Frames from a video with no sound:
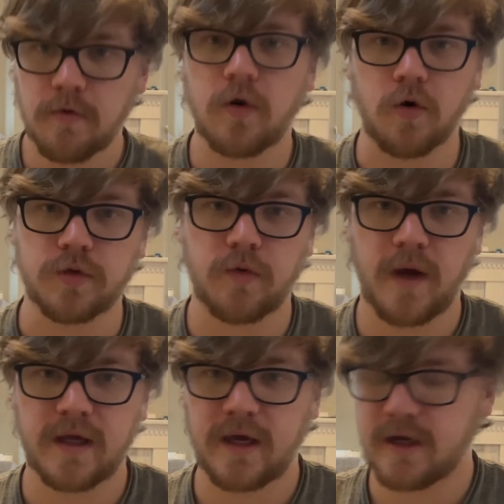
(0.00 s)
only
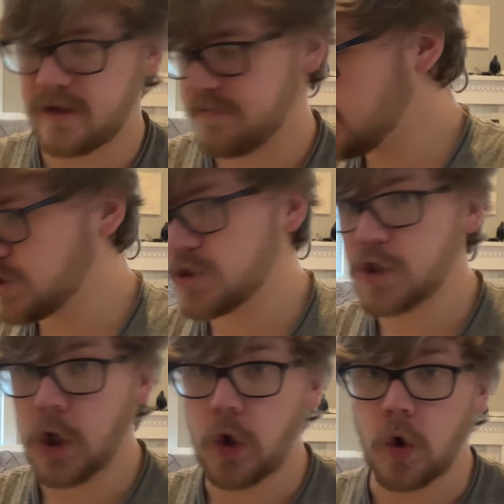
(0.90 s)
way to get it.
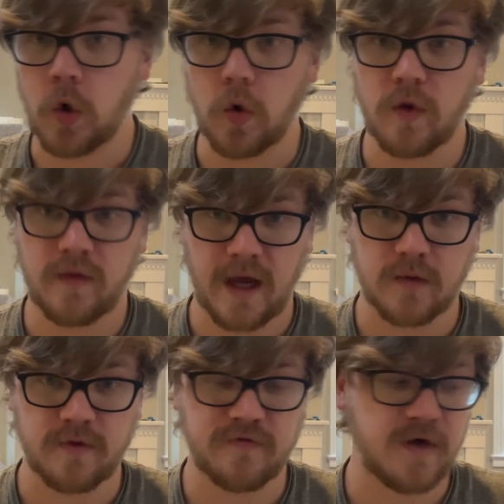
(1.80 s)
So
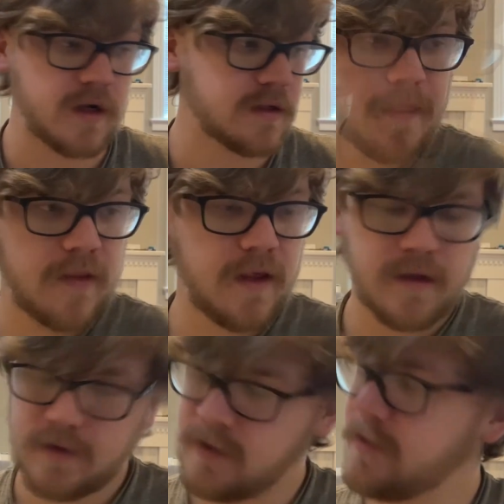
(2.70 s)
that'll be fun. And
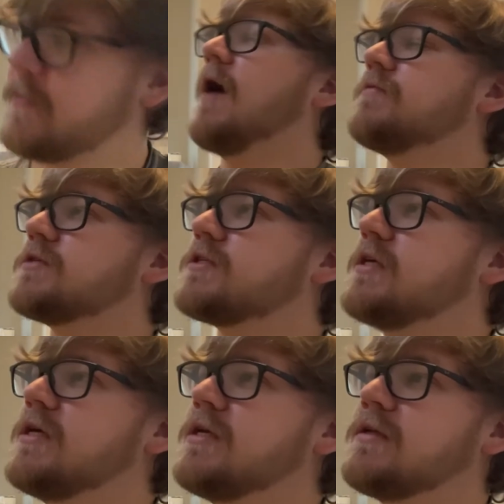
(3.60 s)
then I've
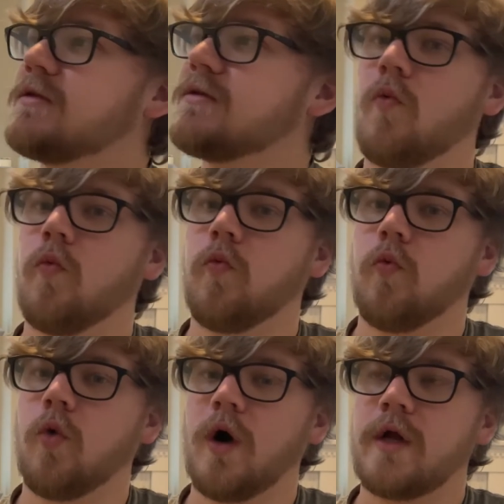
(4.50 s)
seen
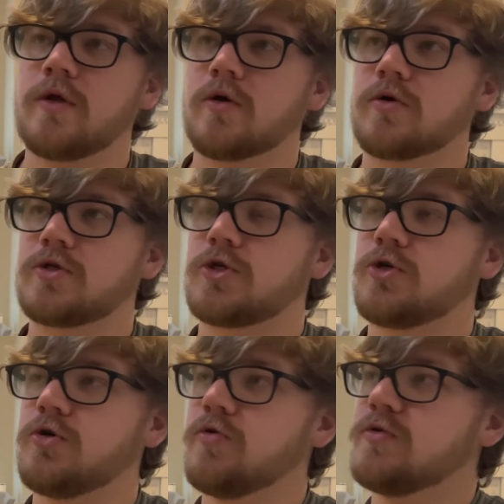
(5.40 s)
1 or
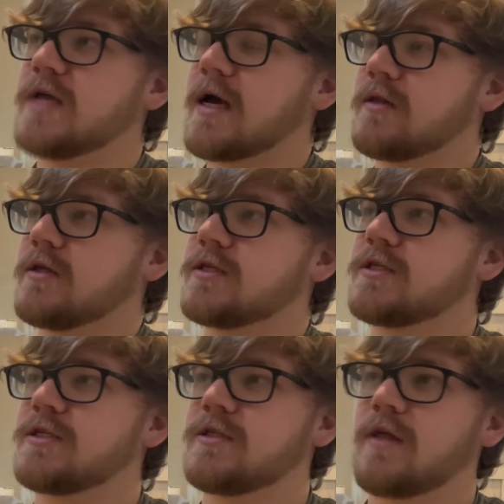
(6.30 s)
2 deck
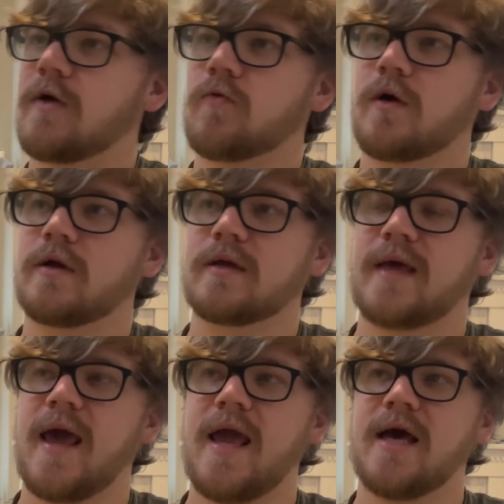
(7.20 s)
lists that run
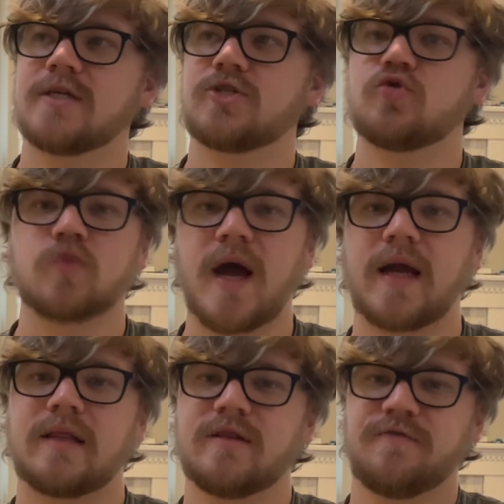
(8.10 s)
Chaos
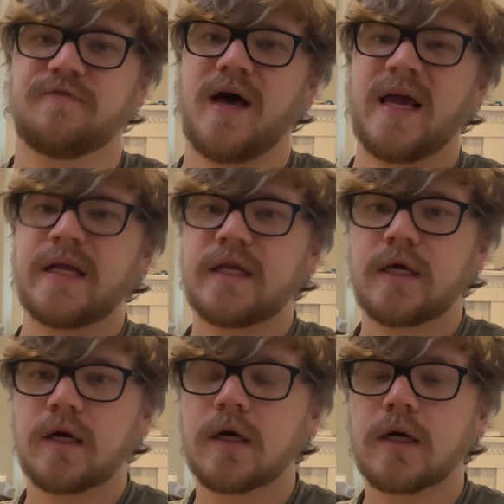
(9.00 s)
Dragon
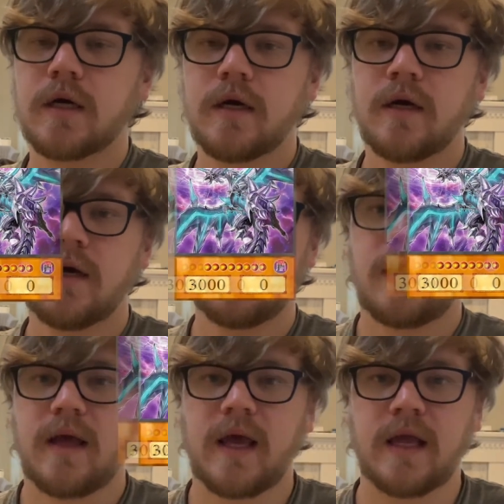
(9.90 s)
Levianeer
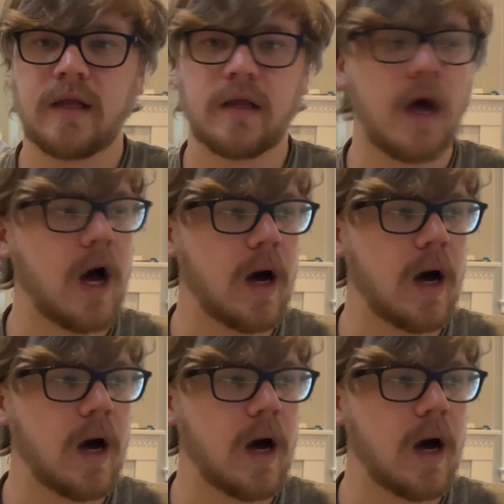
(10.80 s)
in